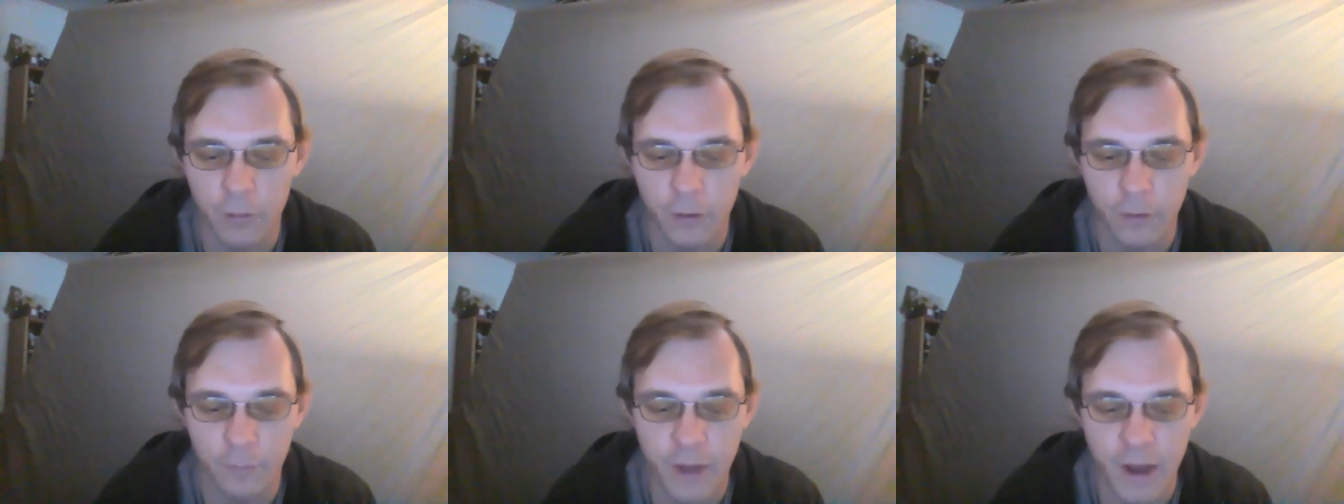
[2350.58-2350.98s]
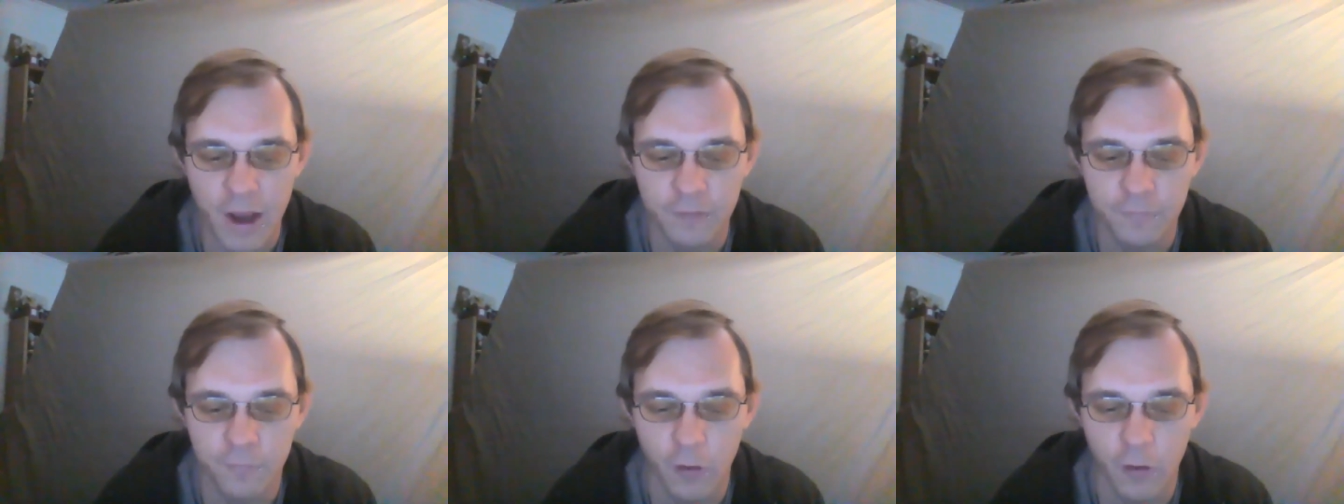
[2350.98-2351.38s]

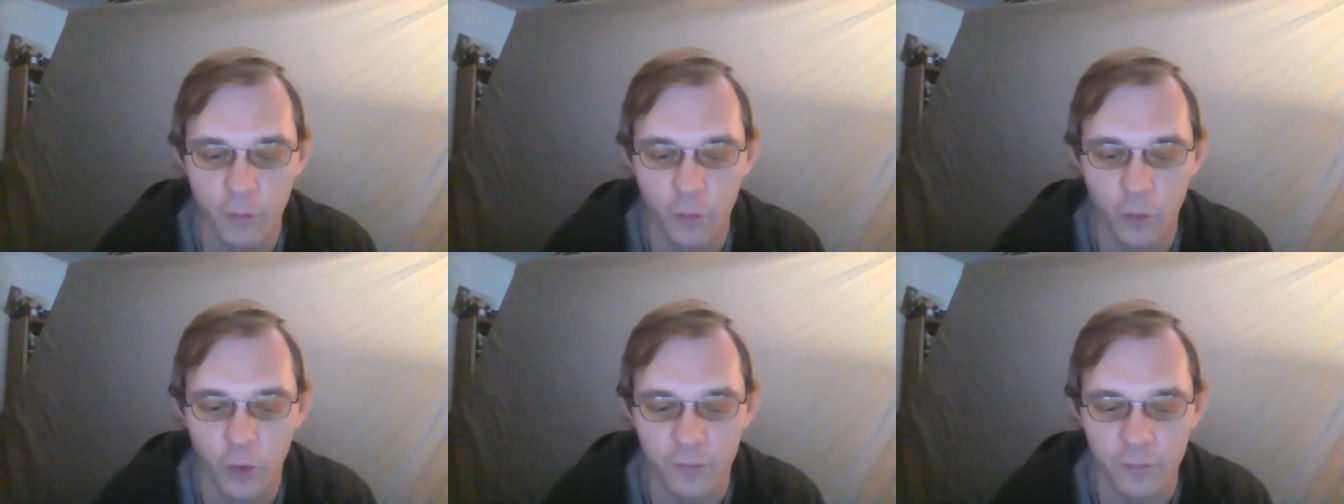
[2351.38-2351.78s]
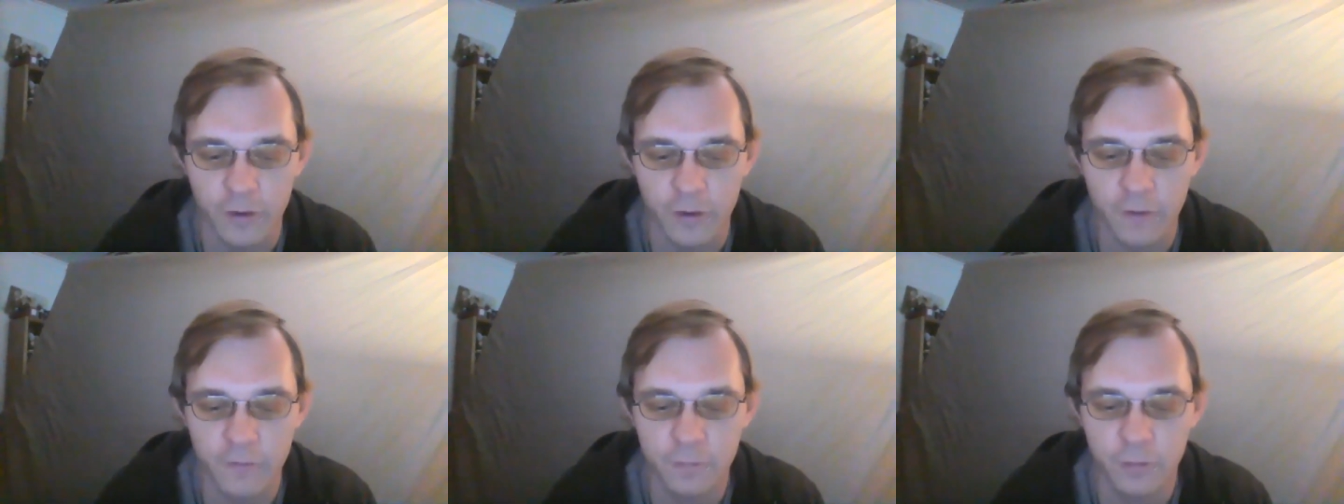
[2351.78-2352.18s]
paid for with
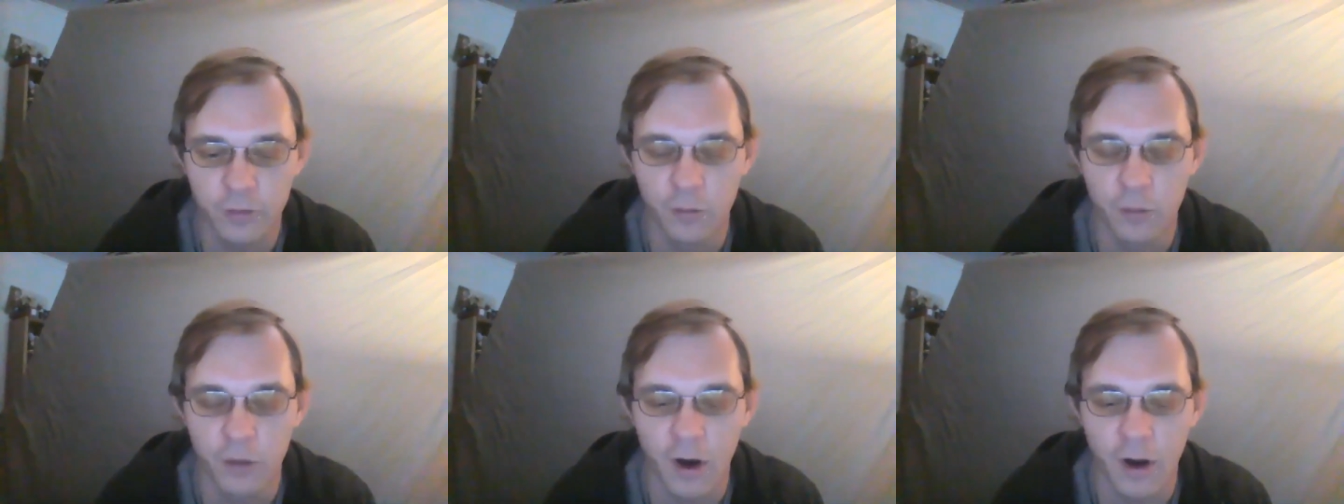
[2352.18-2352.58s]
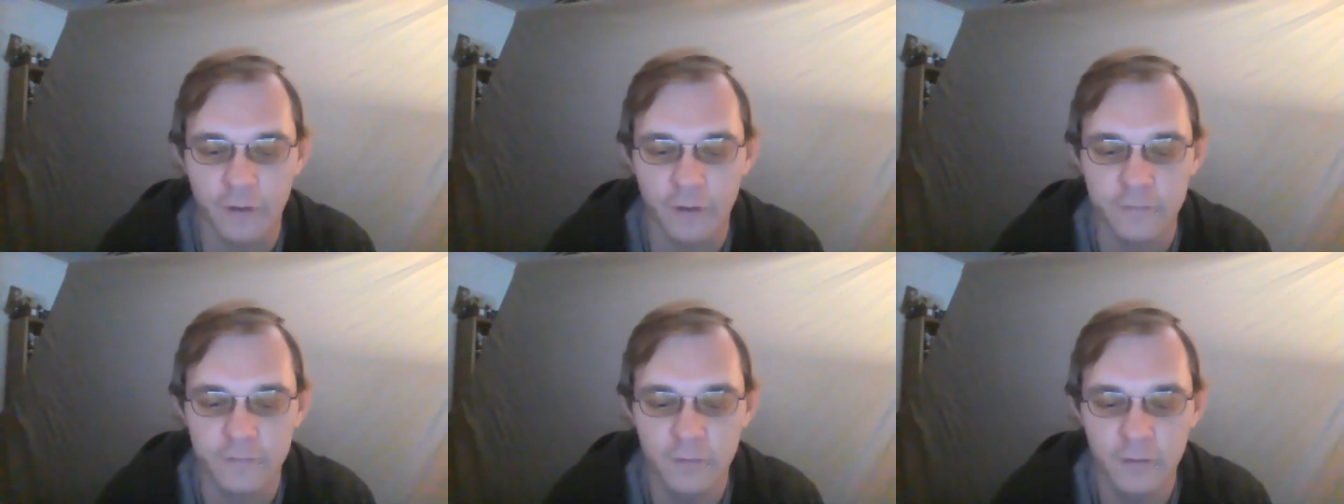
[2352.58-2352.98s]
municipal
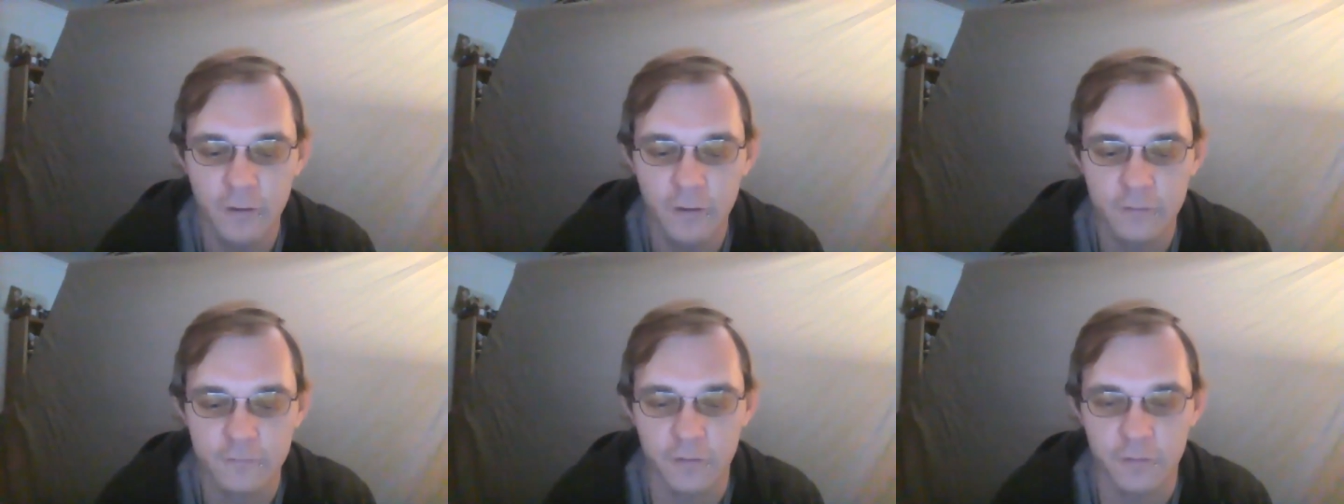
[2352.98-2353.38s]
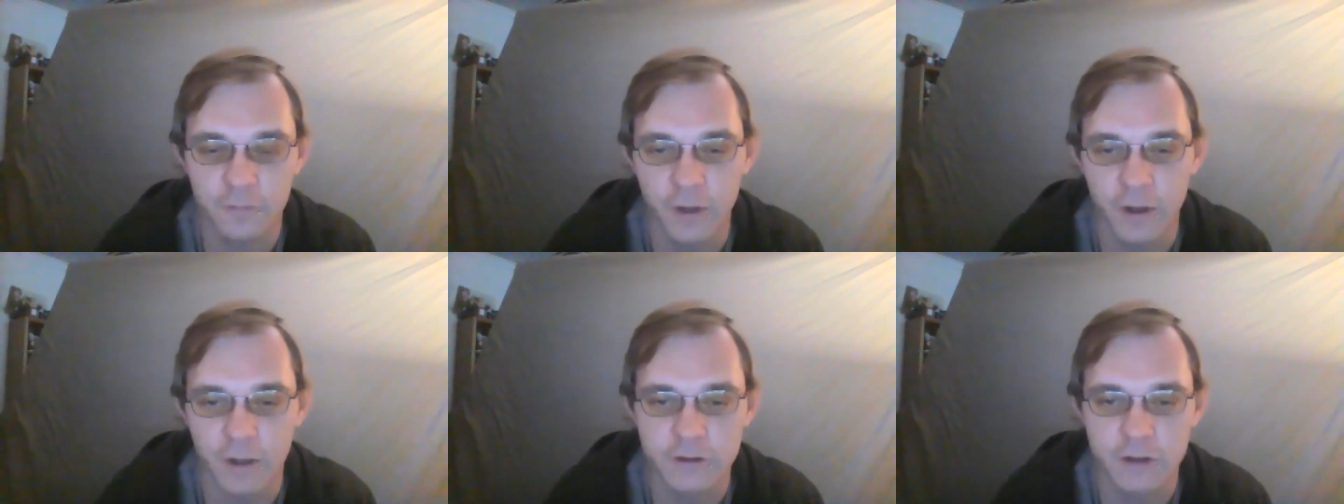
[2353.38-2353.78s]
bonds. So it's
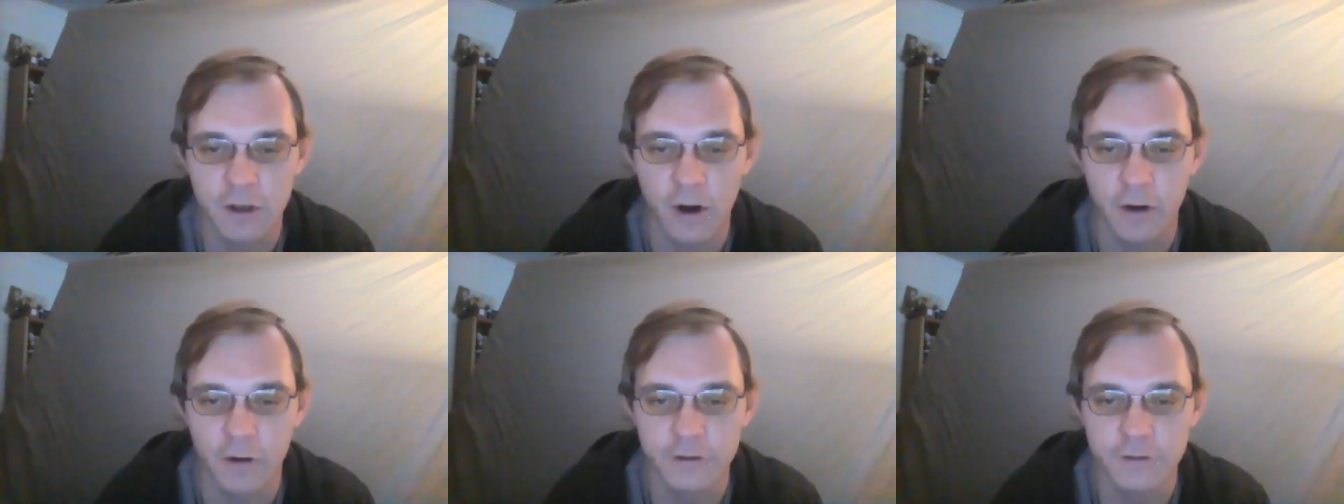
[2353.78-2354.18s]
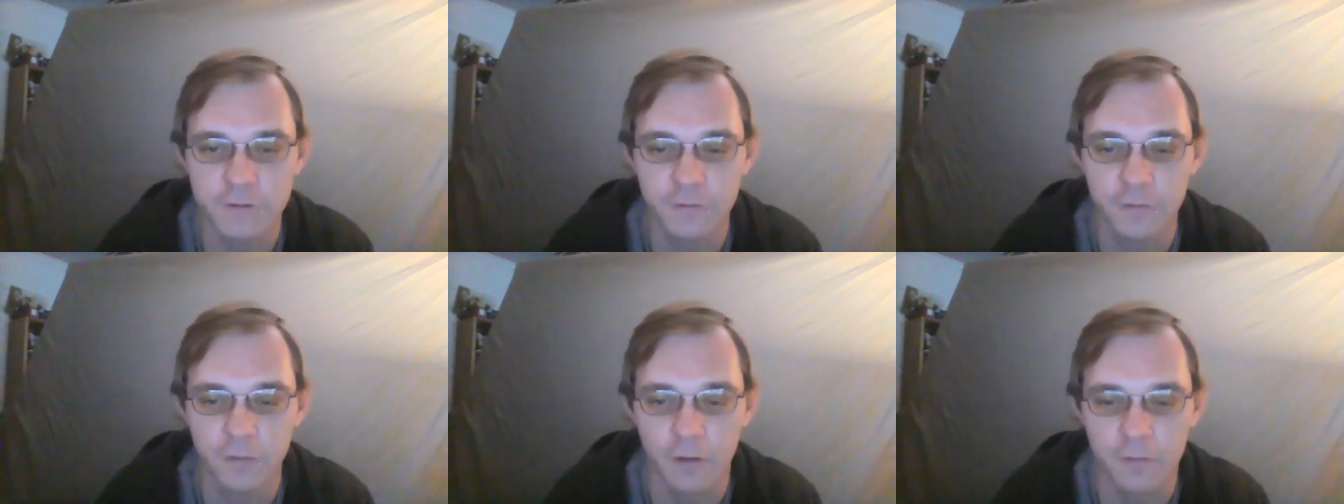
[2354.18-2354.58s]
being
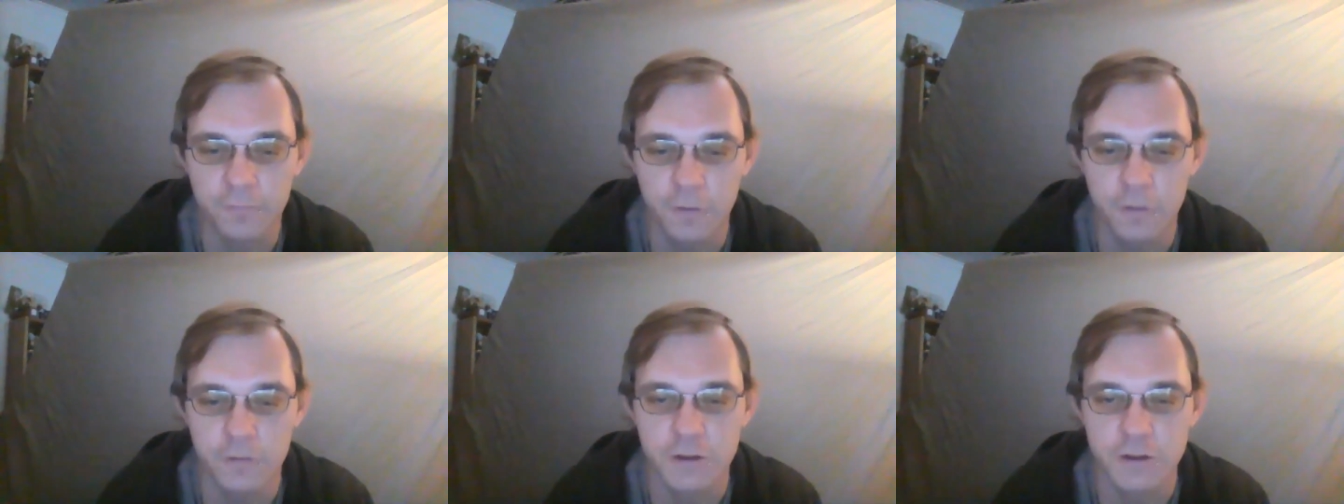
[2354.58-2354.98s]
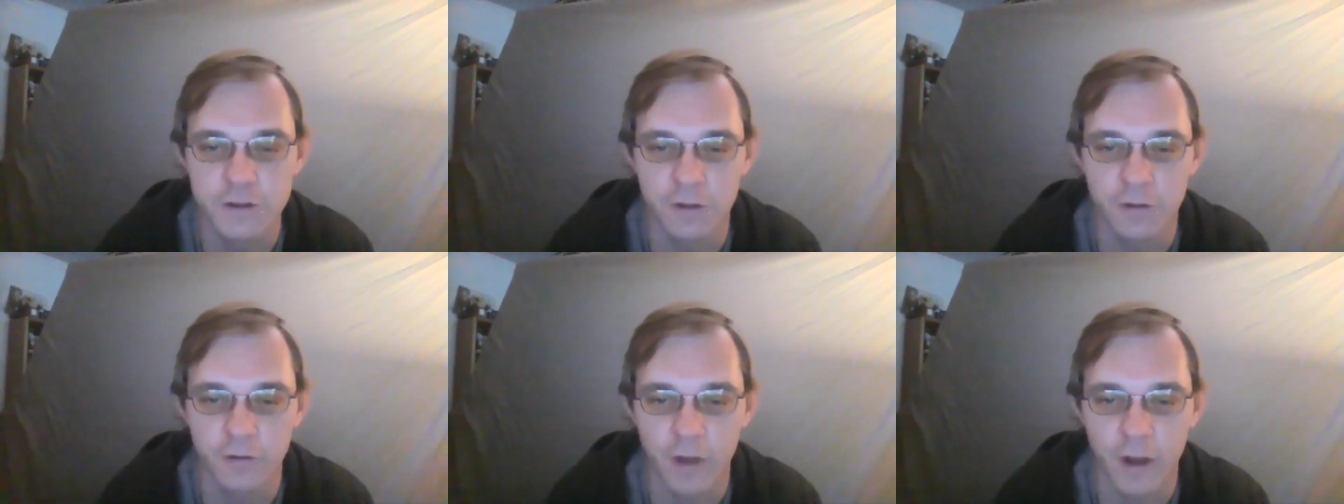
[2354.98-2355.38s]
charged to our future
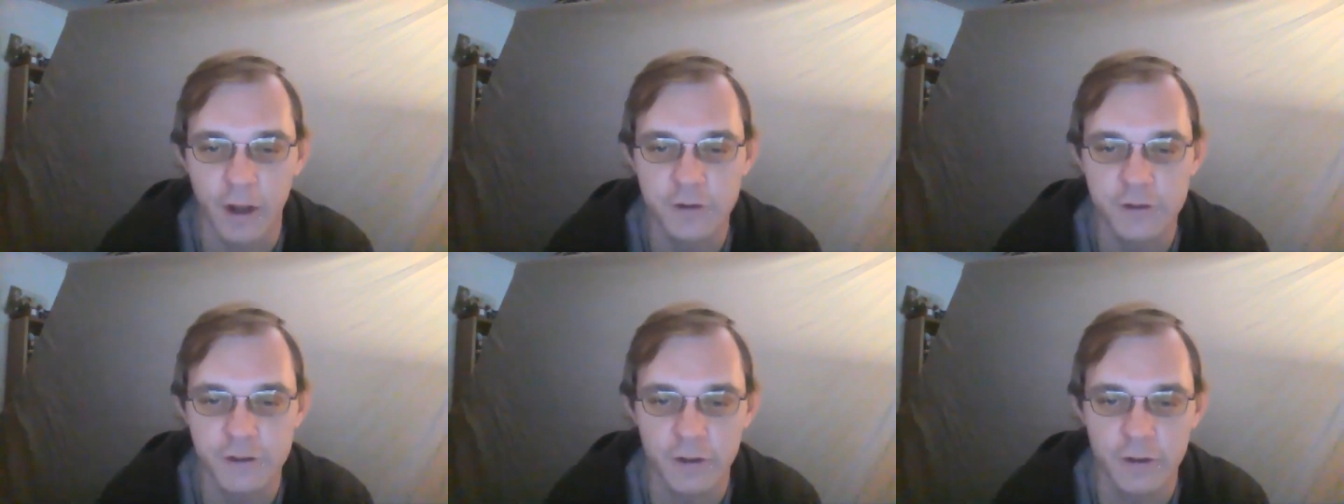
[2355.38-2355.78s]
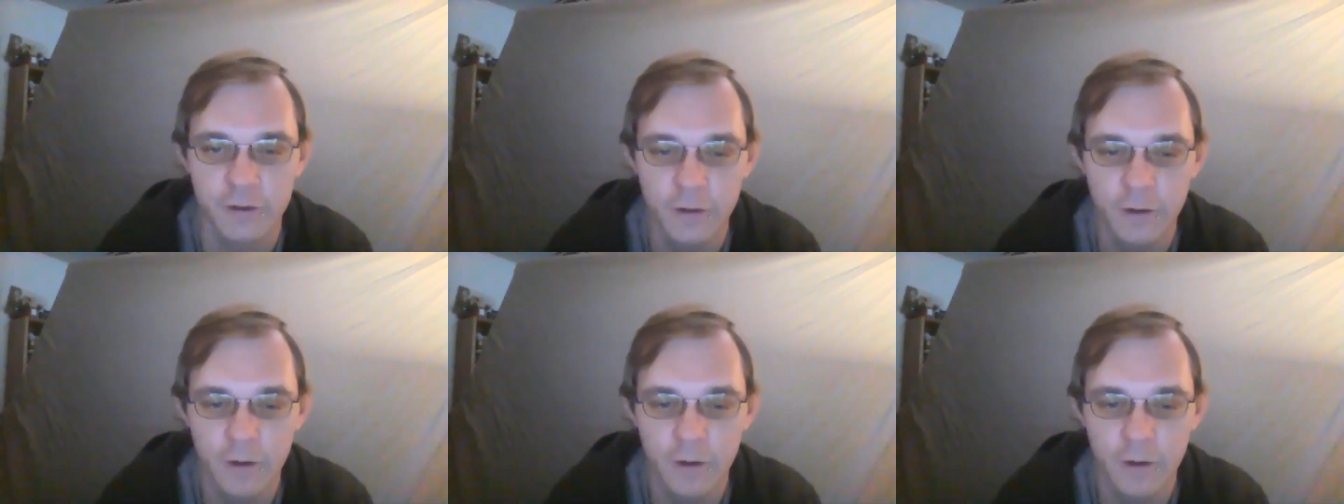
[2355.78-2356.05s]
generation.